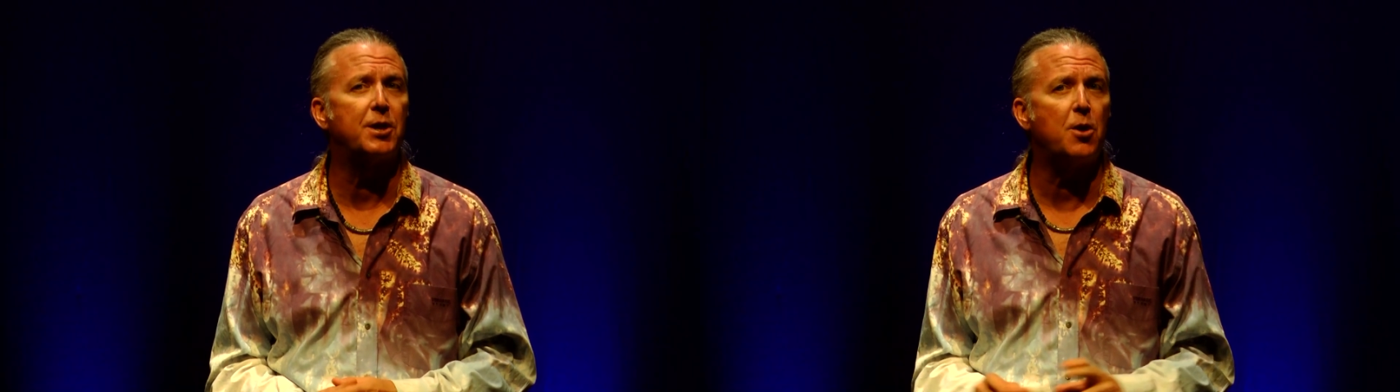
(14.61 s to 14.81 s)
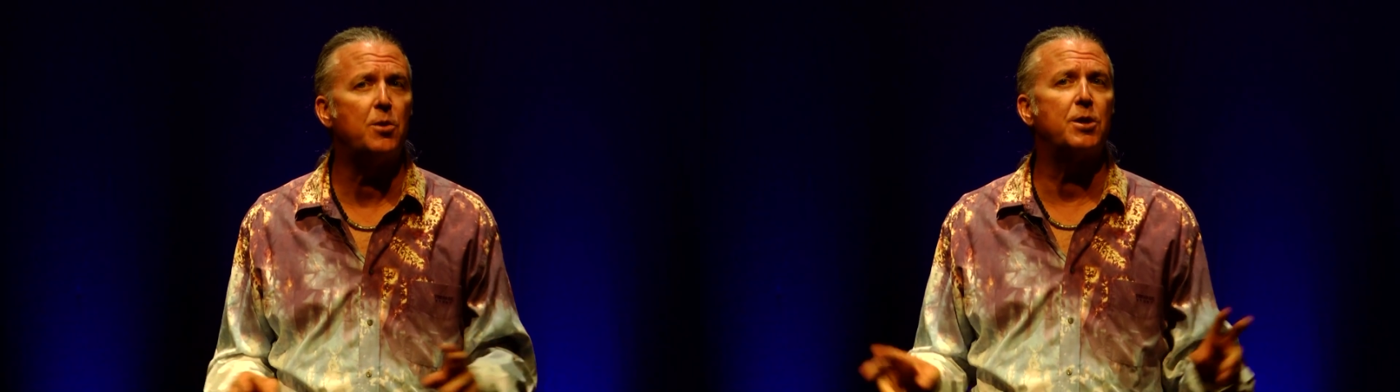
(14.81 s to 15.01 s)

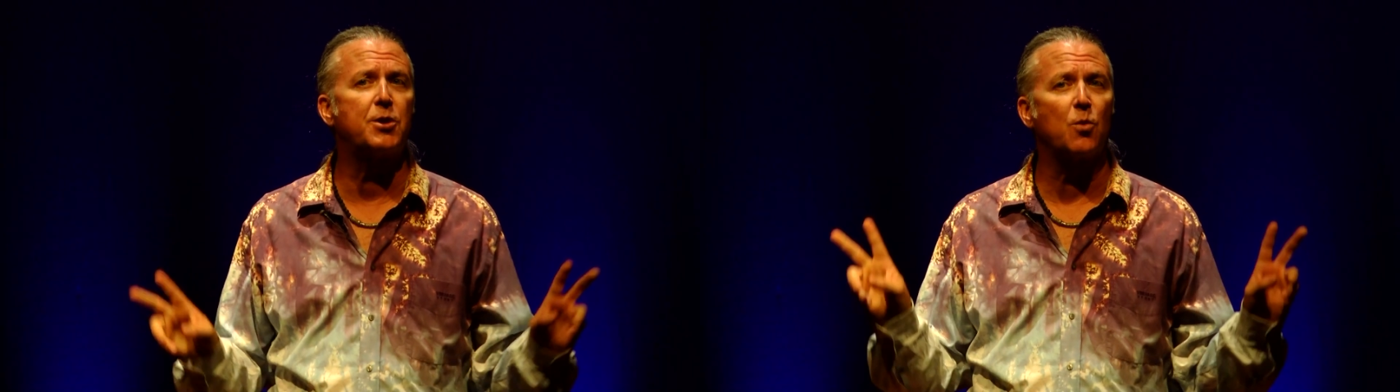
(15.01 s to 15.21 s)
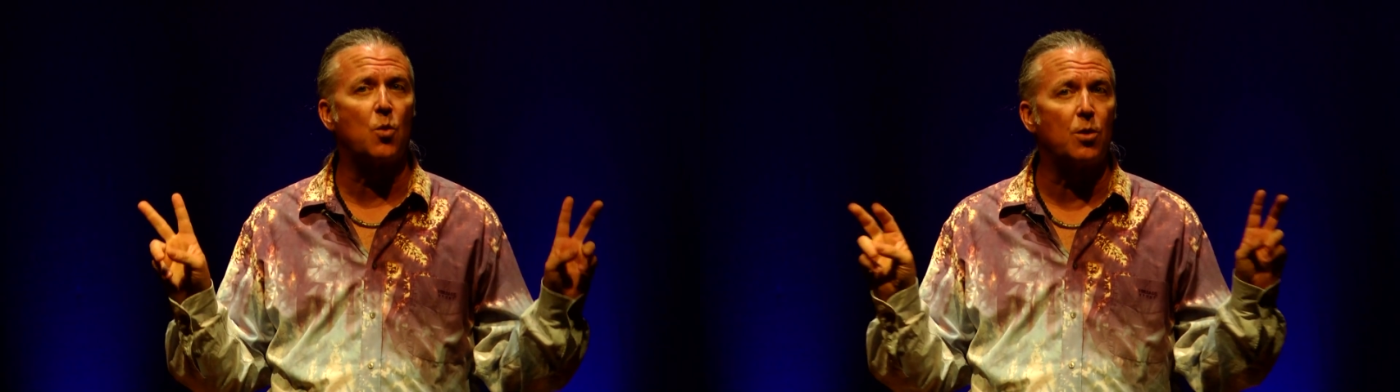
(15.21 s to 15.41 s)
known as
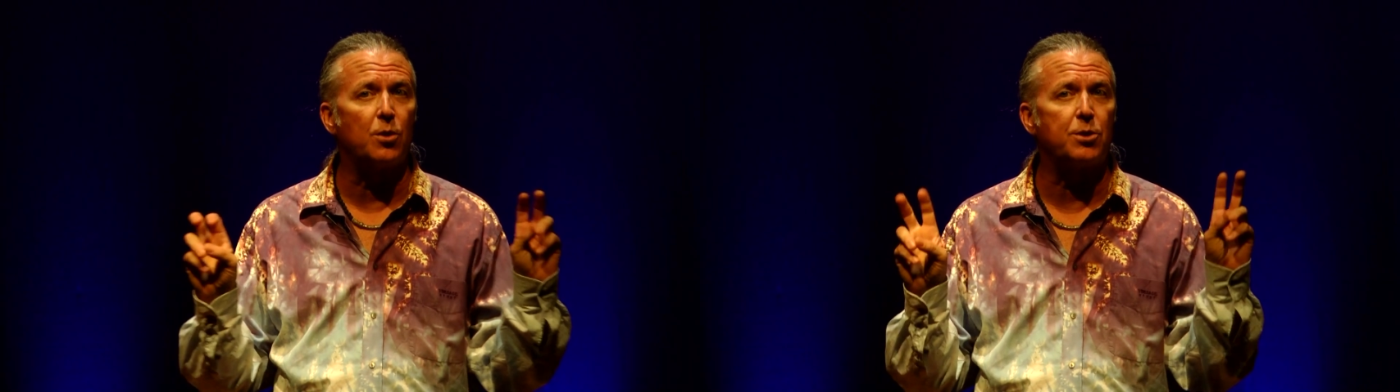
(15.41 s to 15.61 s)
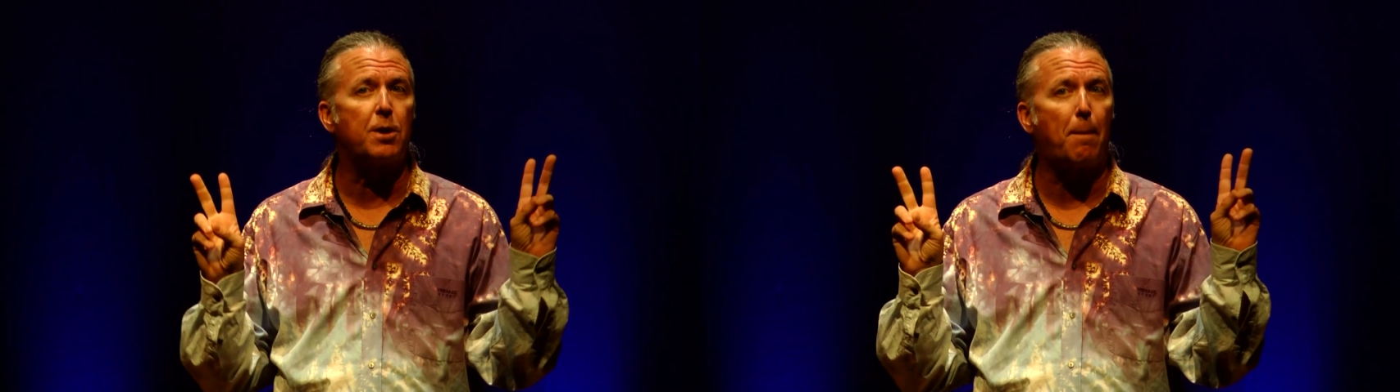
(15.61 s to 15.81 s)
the
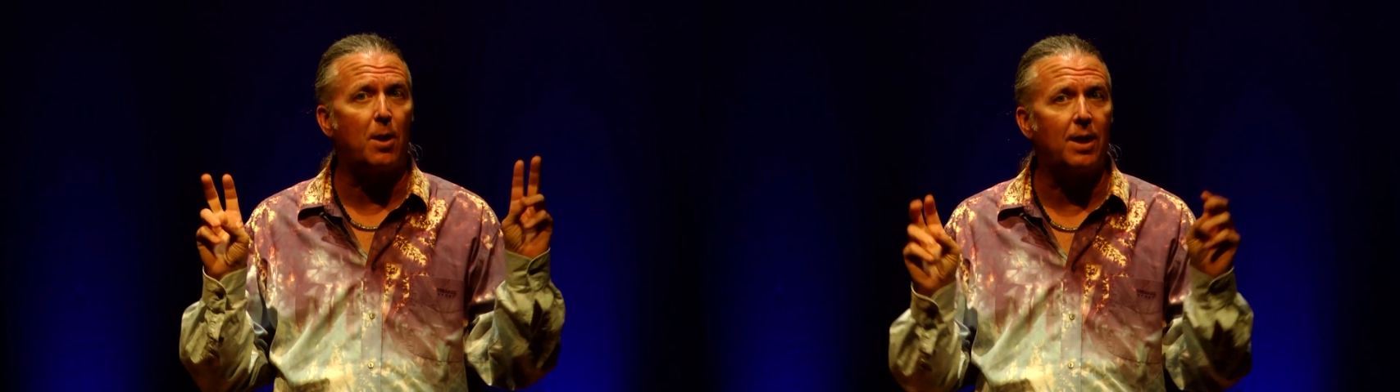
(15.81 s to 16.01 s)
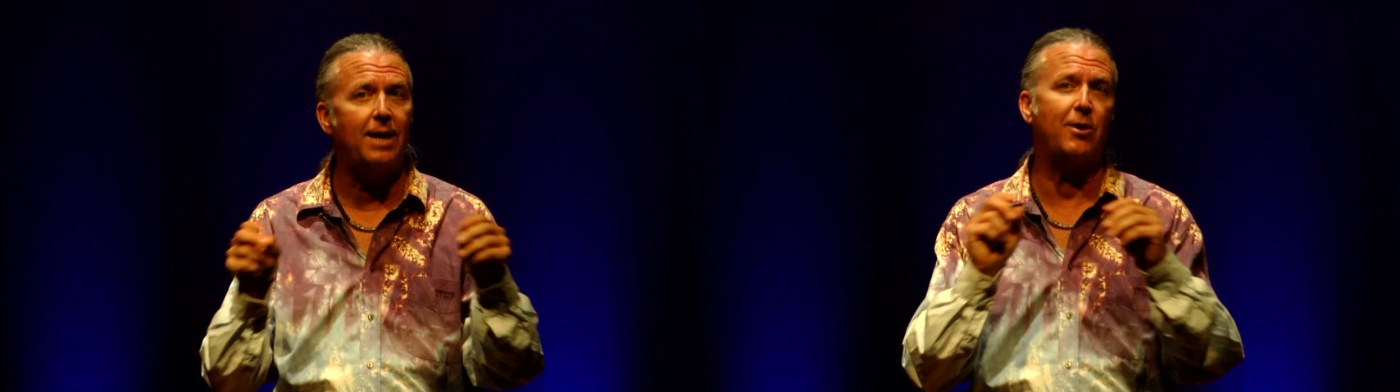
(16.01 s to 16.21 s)
world's
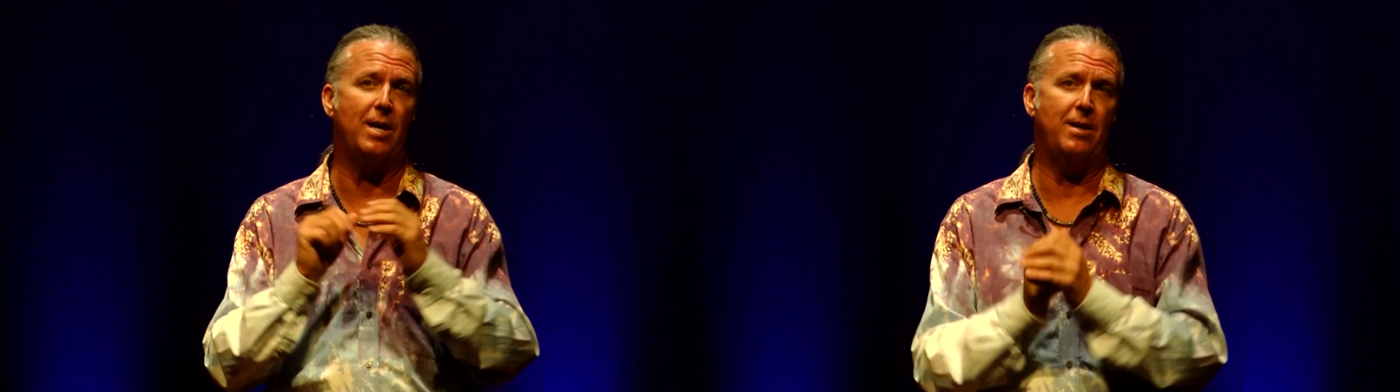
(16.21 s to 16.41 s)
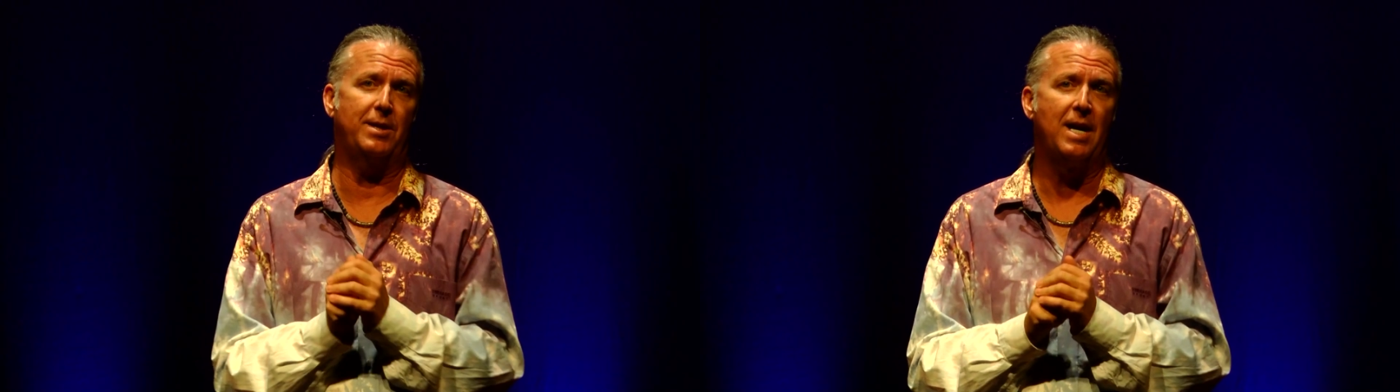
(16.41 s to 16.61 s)

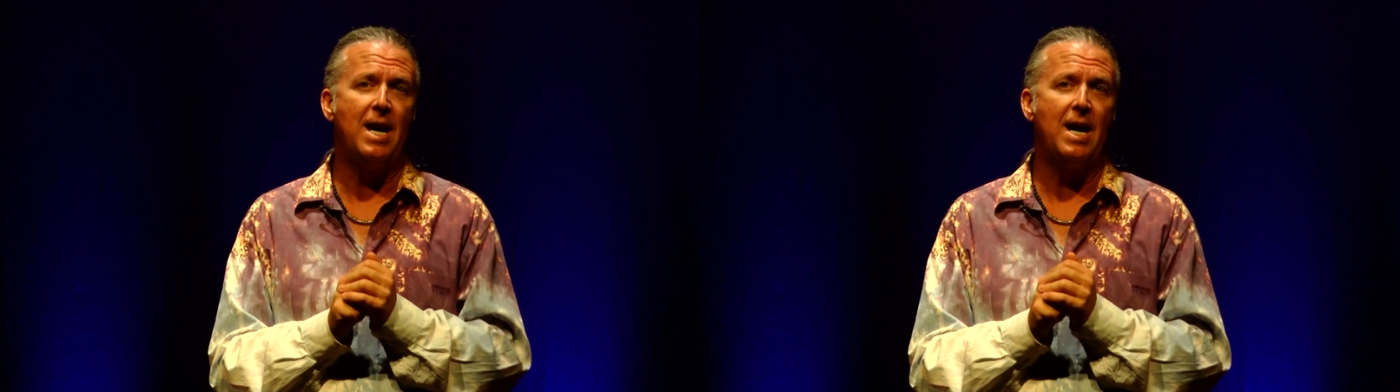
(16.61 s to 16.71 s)
playground.